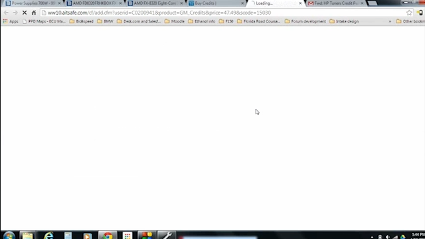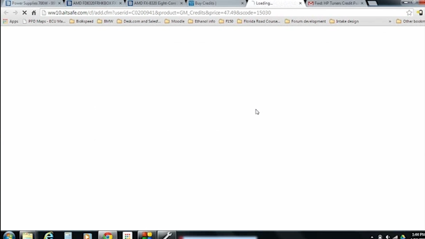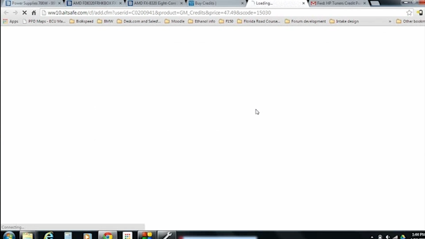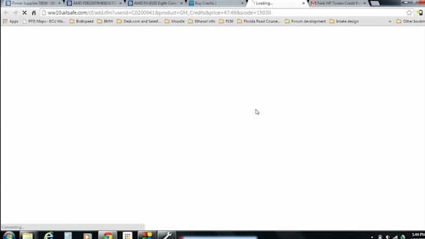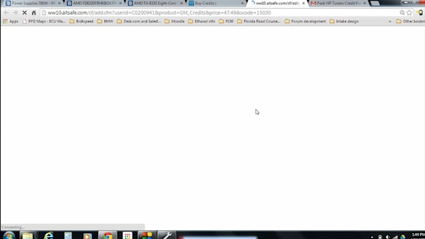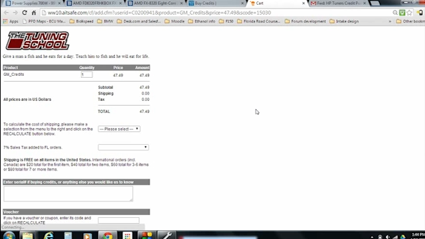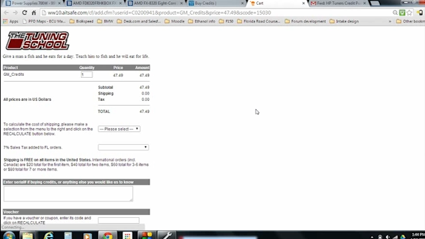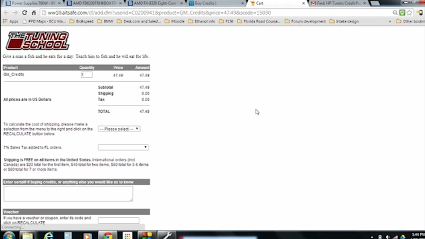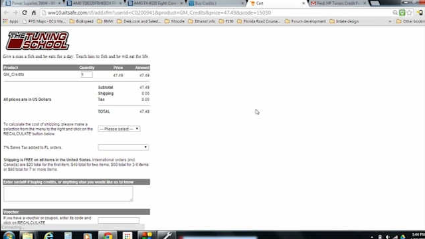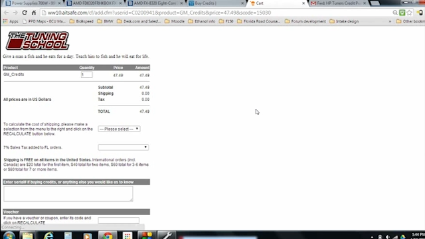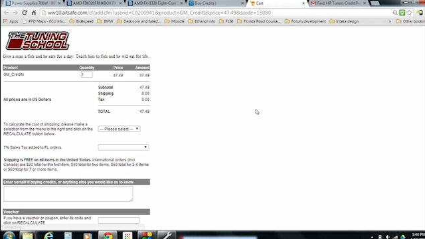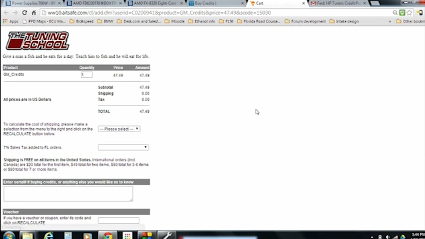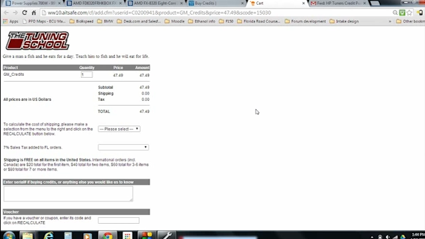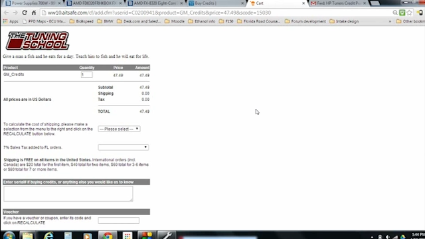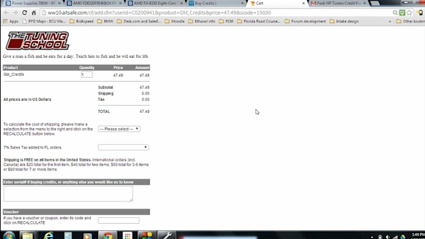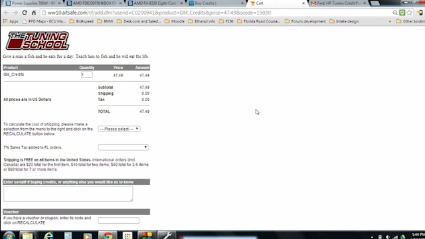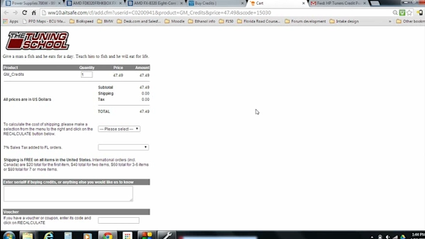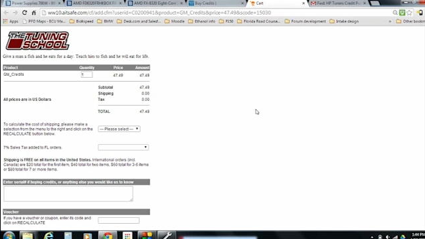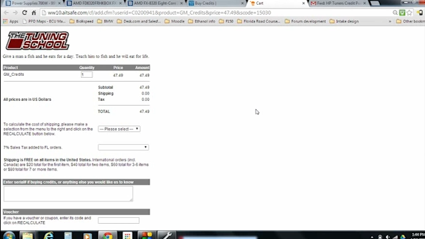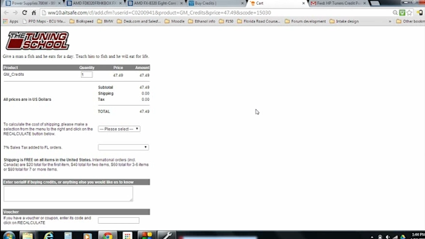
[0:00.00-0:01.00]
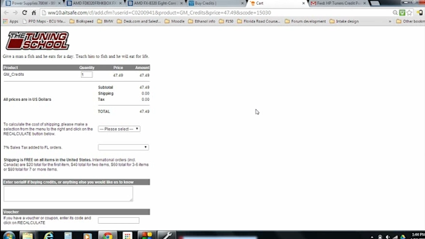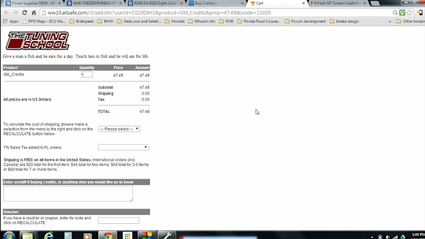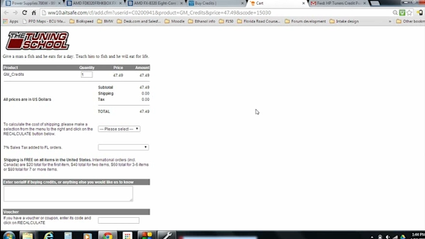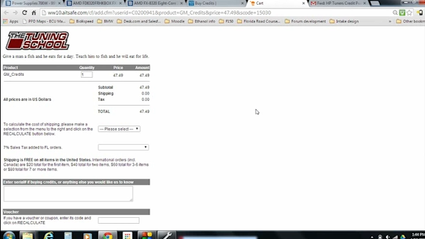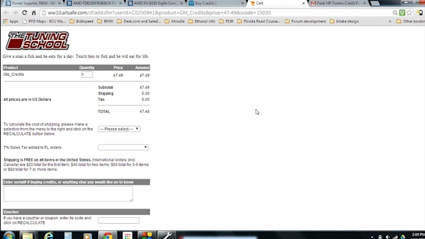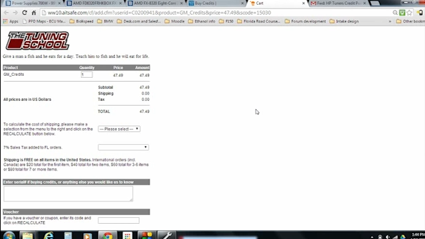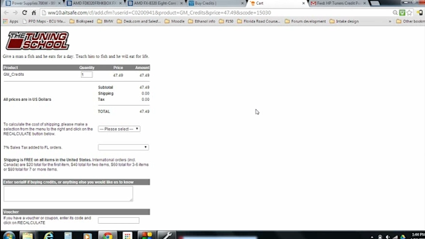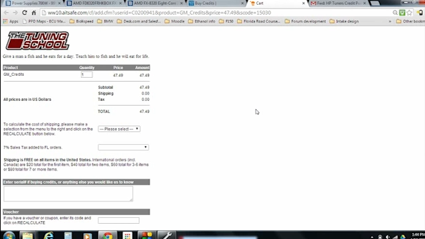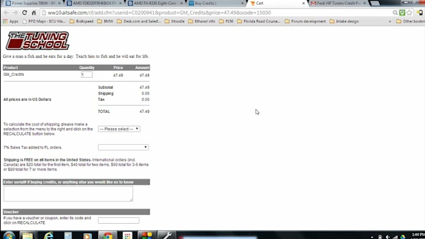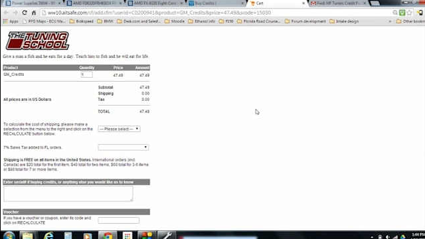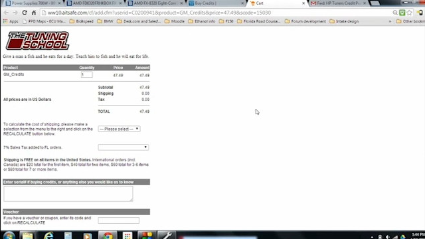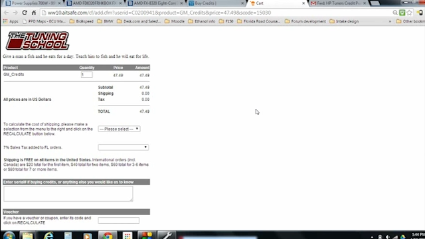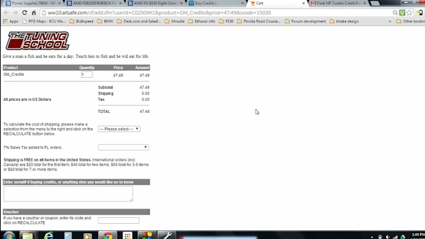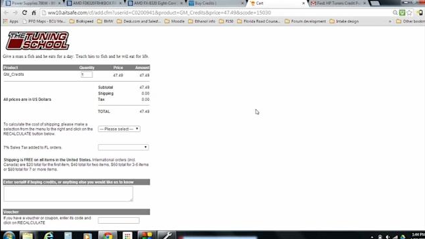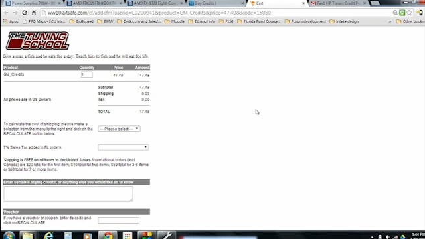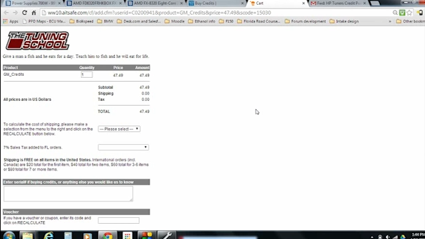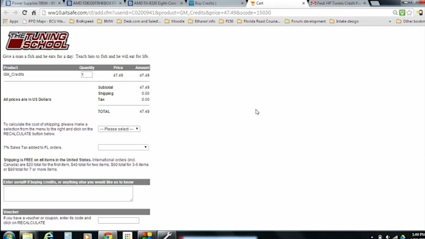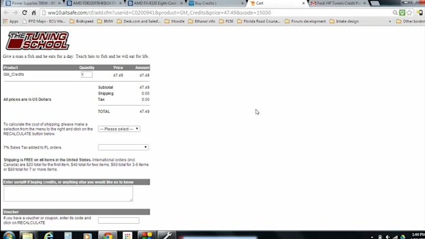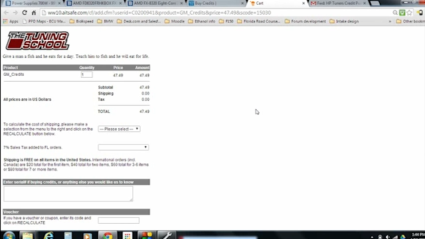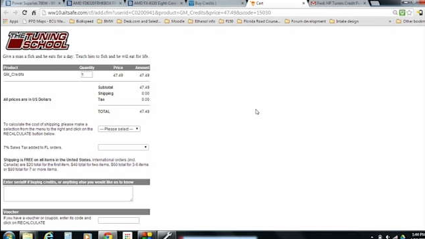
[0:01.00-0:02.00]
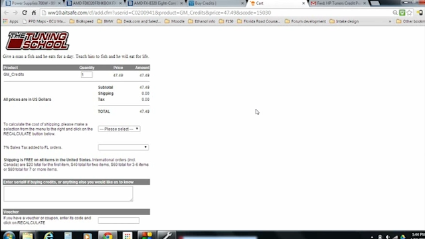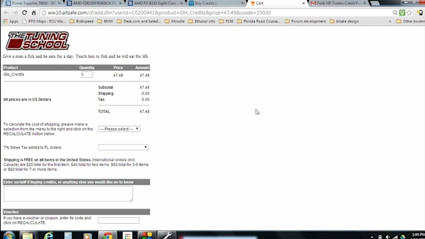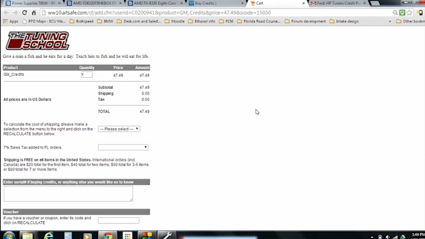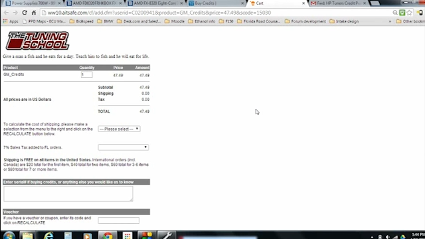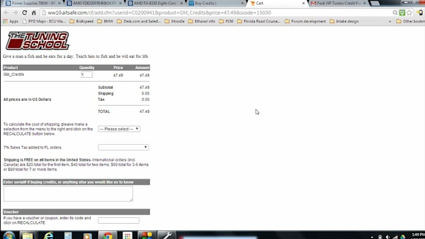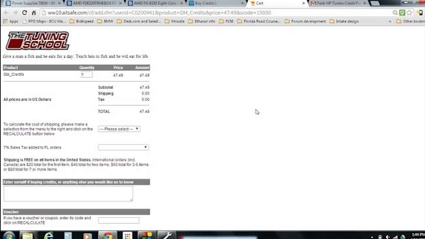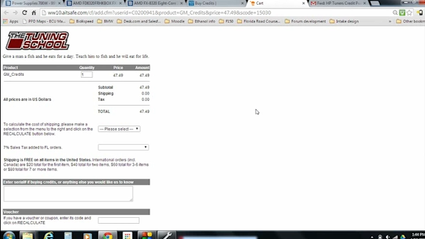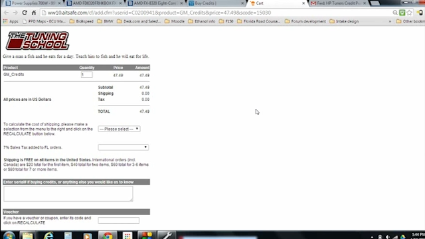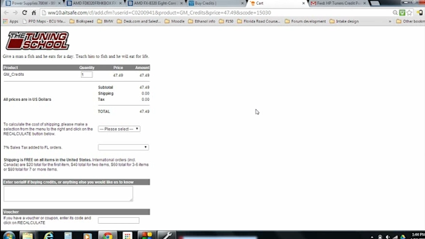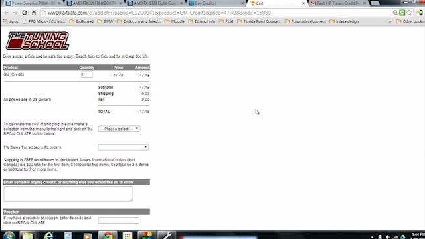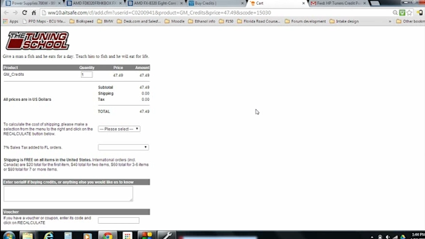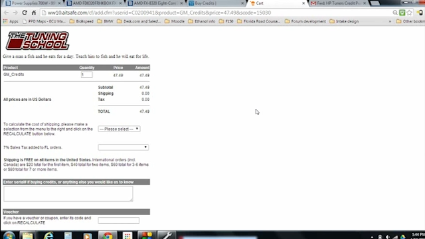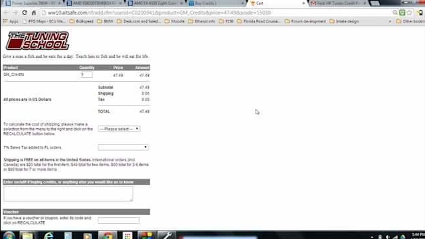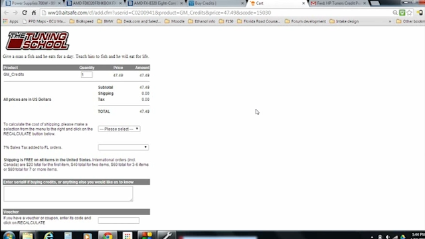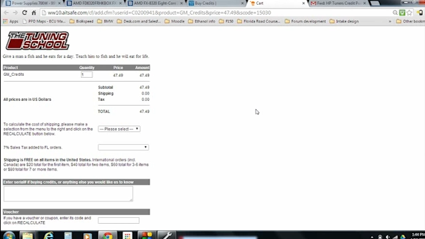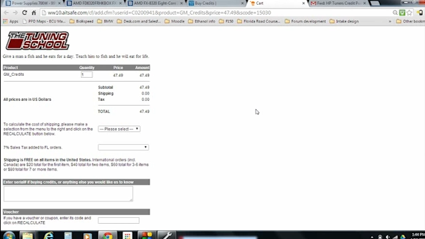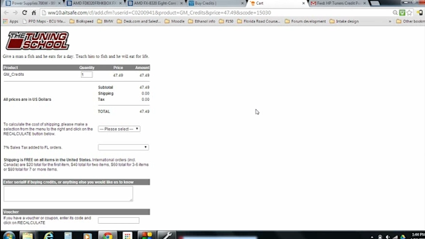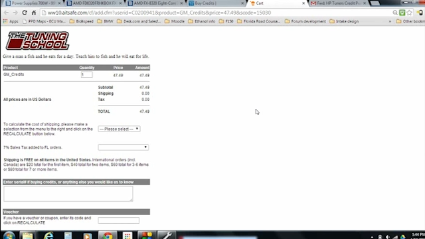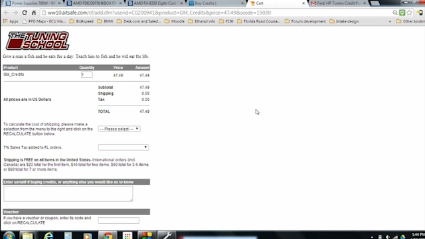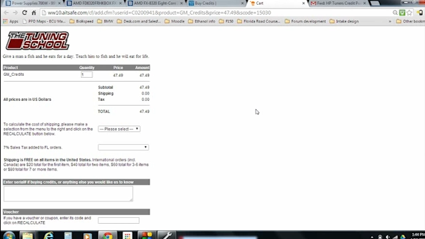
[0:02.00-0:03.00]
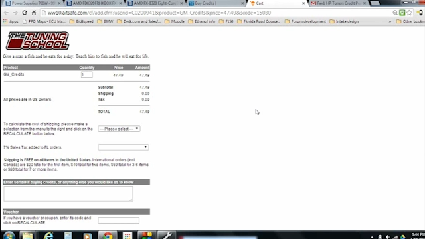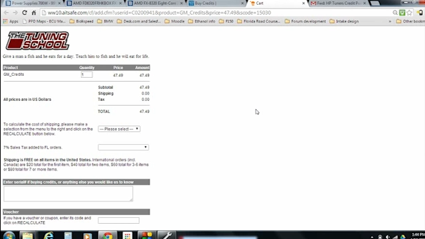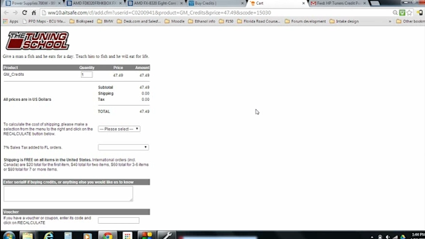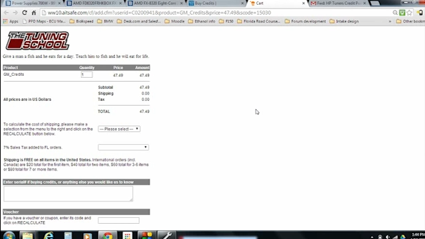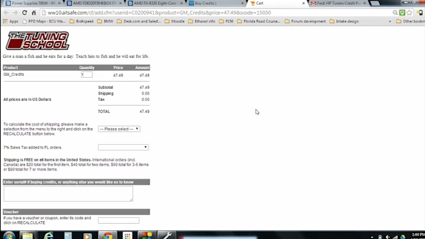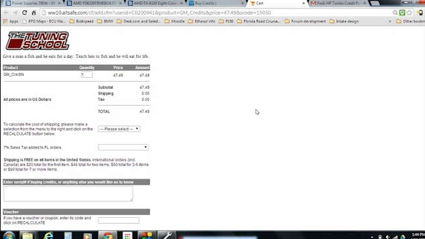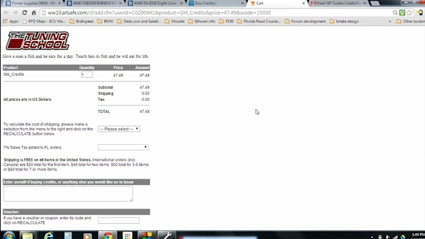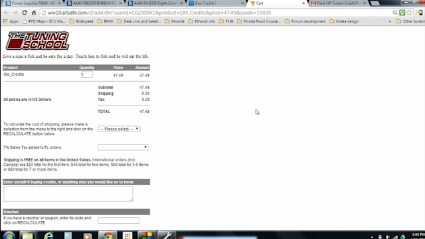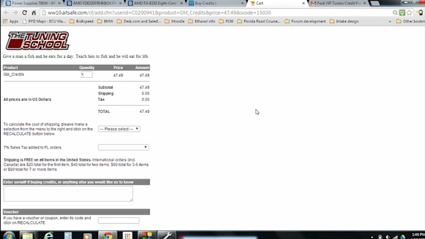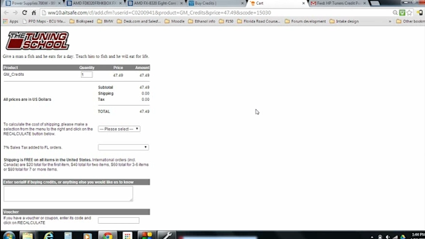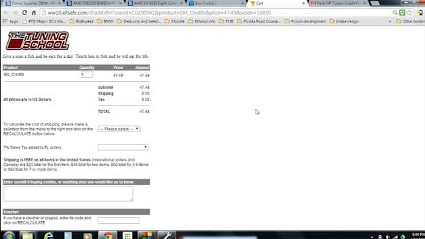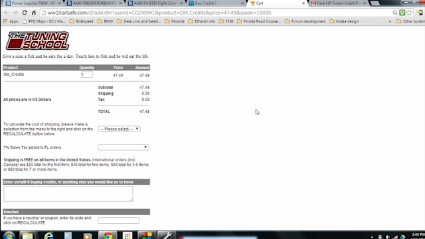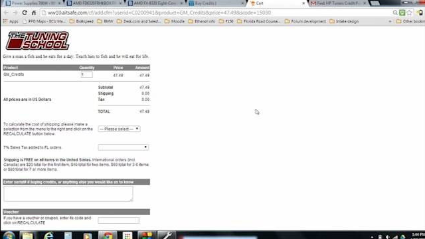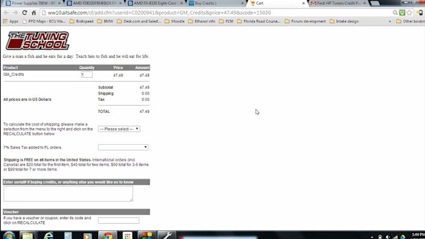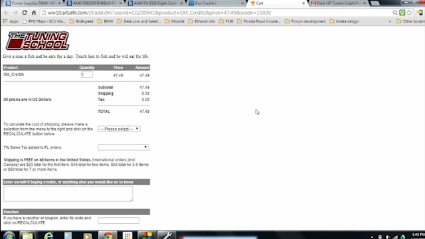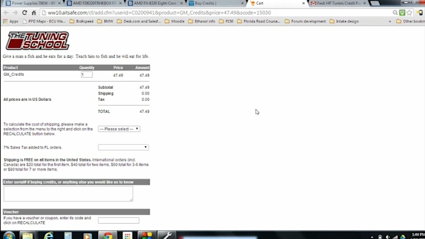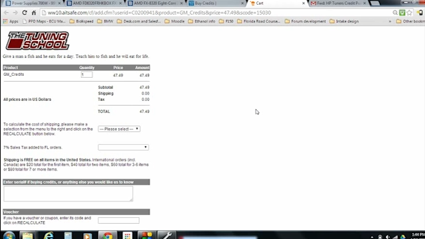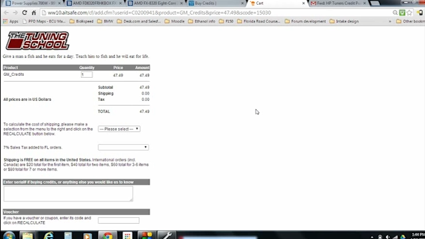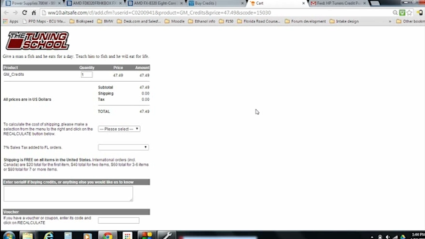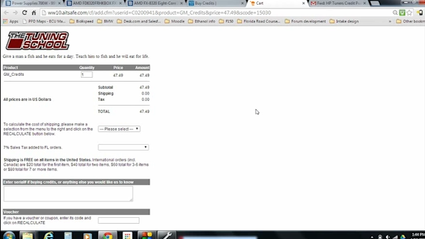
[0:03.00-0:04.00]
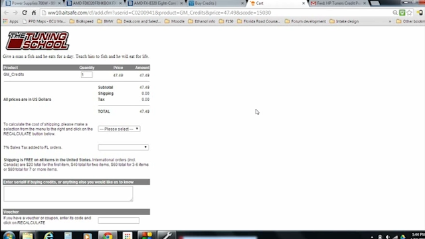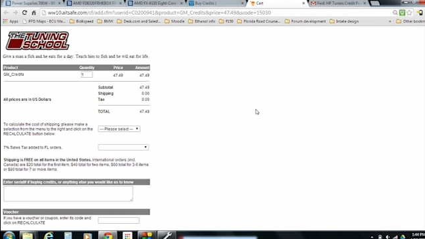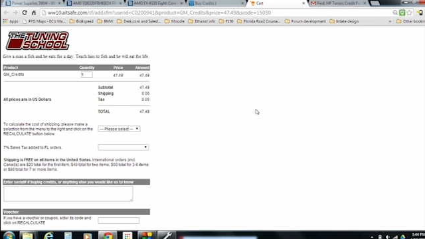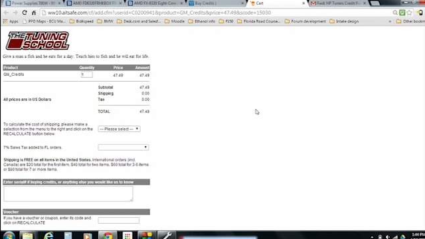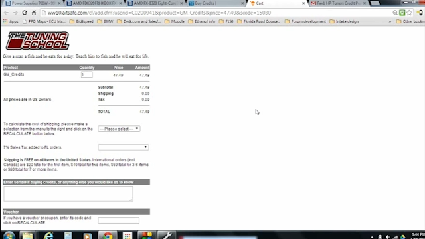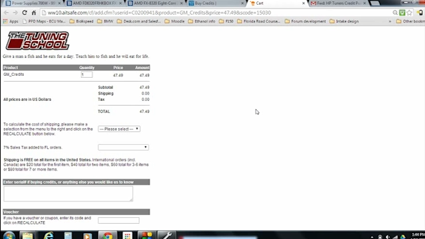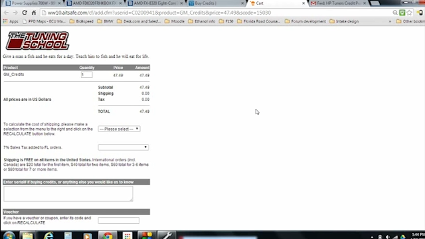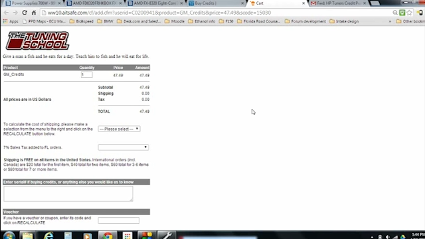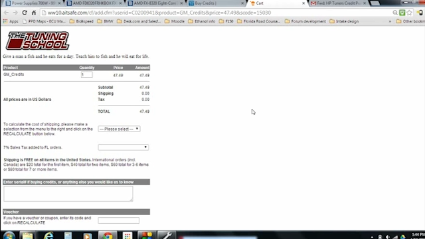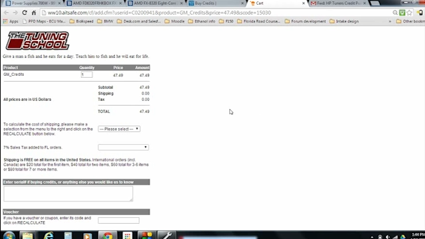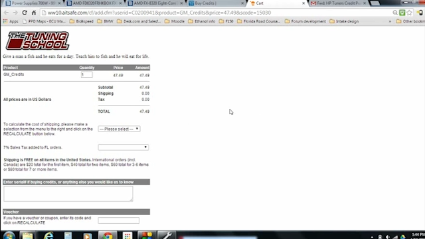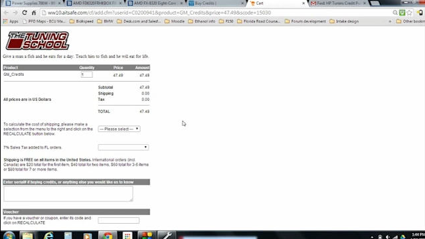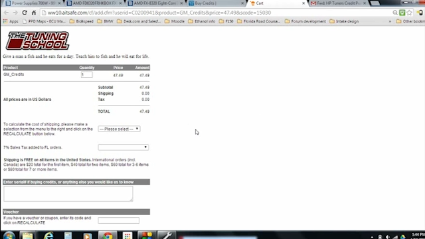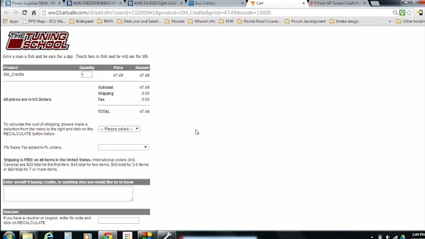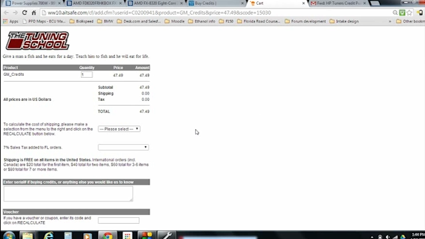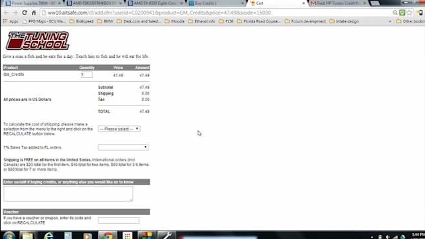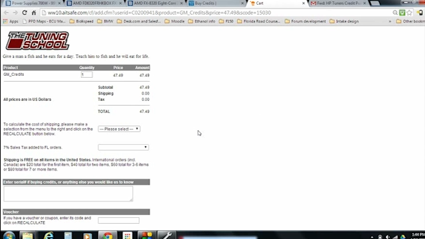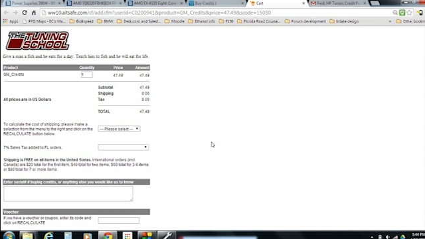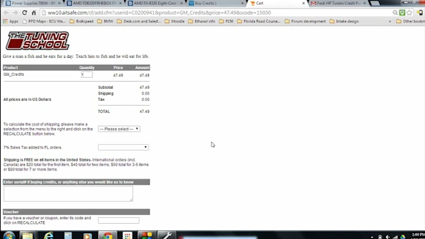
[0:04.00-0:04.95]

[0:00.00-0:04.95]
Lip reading: [unreadable: no face in view]